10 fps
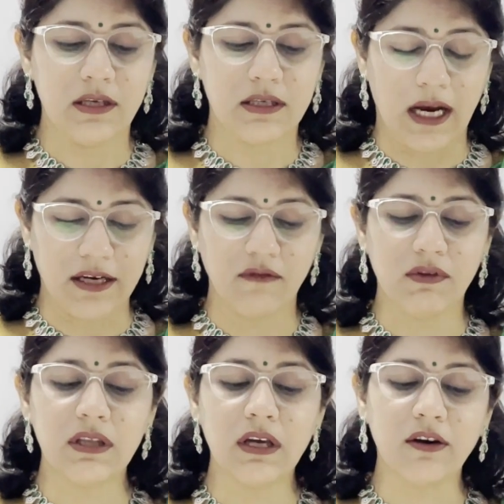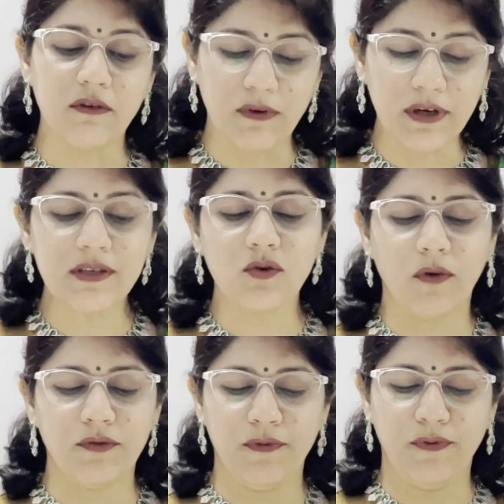Starting with the reverse
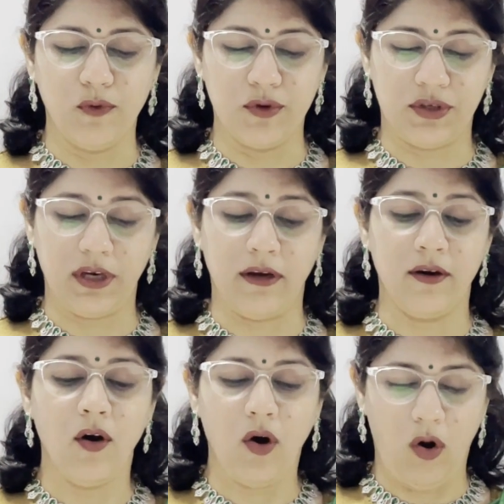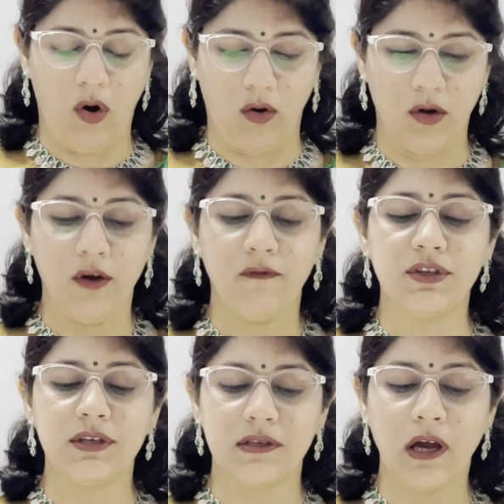of the food chain, hawk,
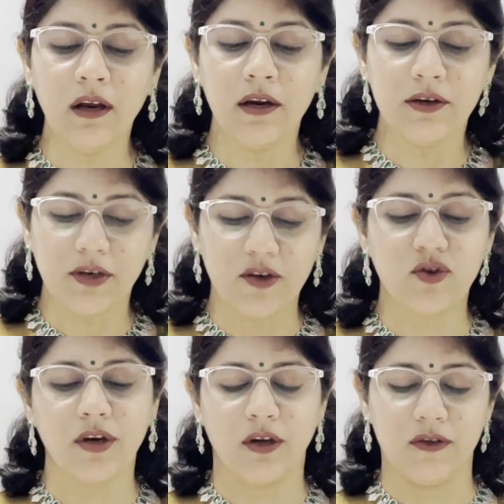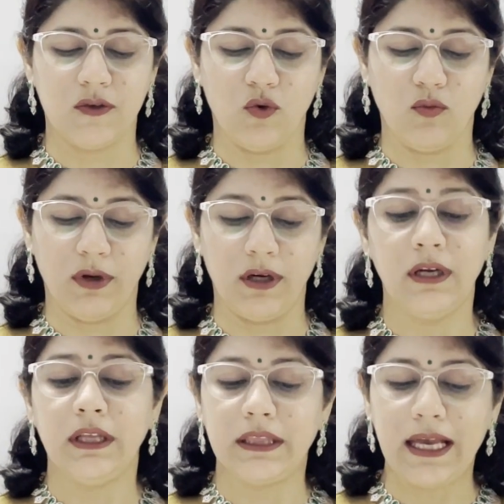which is the tertiary consumer,
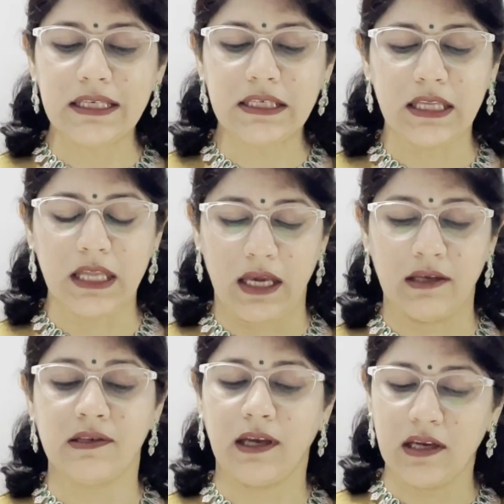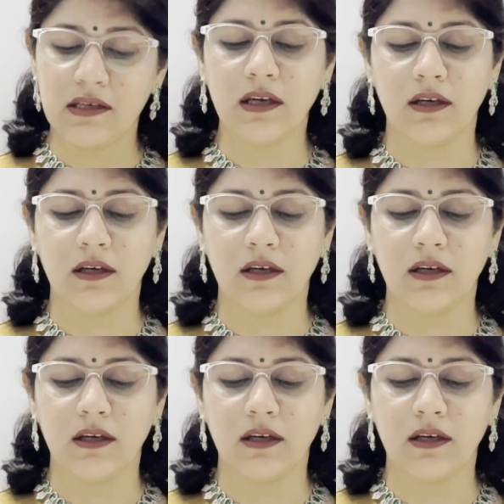then snake, secondary